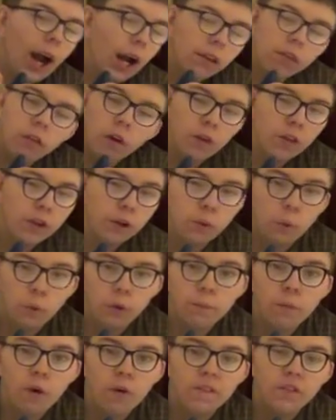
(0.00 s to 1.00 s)
I thought this
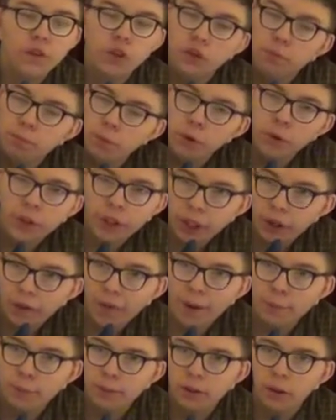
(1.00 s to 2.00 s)
was more of a
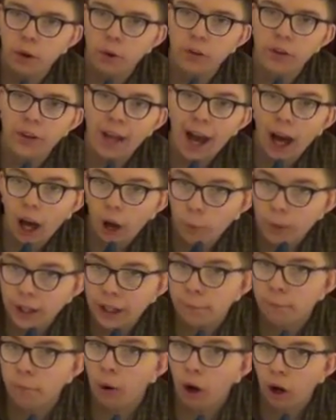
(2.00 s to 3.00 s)
spookier episode than
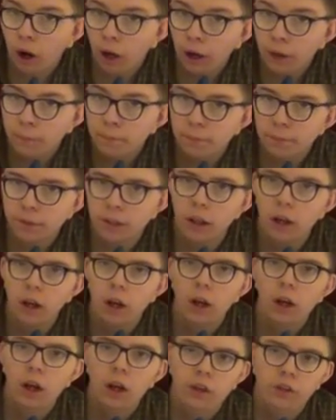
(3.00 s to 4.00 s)
Halloween Apocalypse,
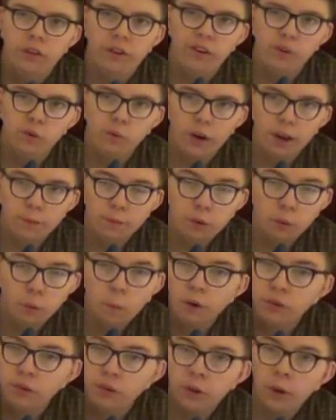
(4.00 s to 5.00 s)
Series 1,
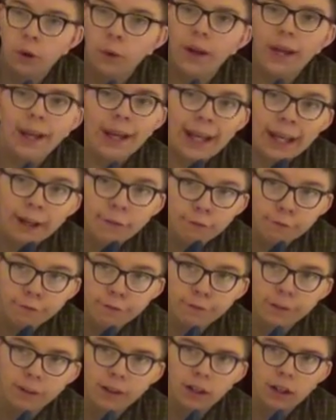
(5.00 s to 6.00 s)
Episode 1, so
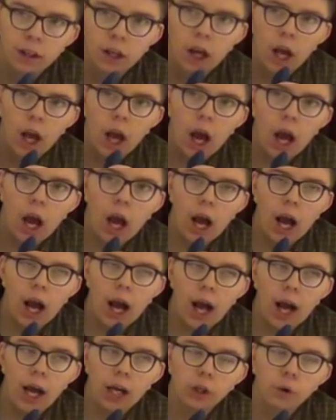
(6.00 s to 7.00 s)
if
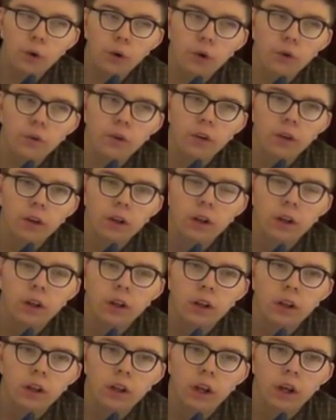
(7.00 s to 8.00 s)
I could
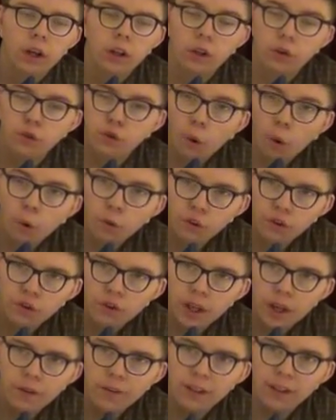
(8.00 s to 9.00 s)
control the
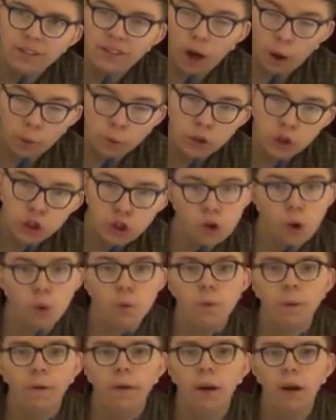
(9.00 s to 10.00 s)
series, if I were the
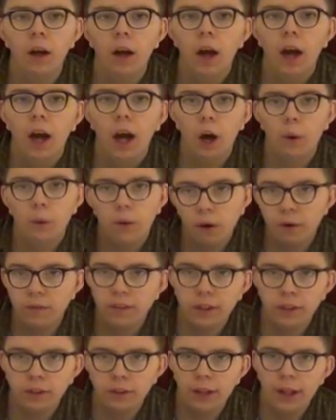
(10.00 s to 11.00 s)
showrunner, I would
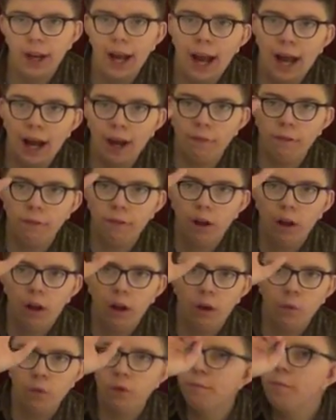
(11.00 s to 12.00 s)
obviously have
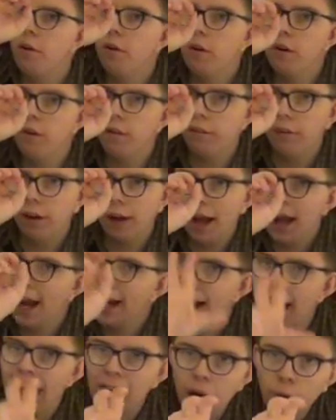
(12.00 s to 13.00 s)
removed
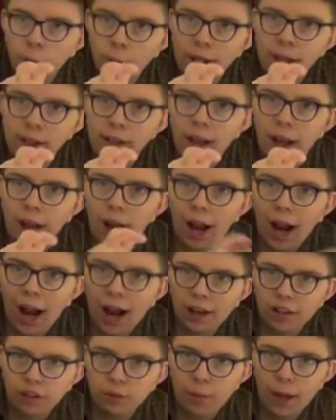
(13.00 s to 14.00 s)
any Halloween
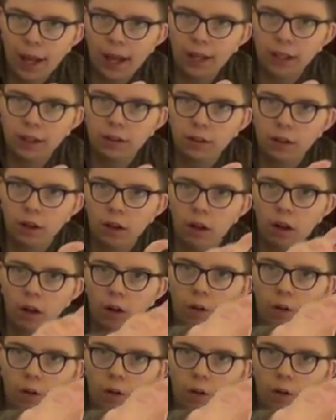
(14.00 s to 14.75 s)
aspect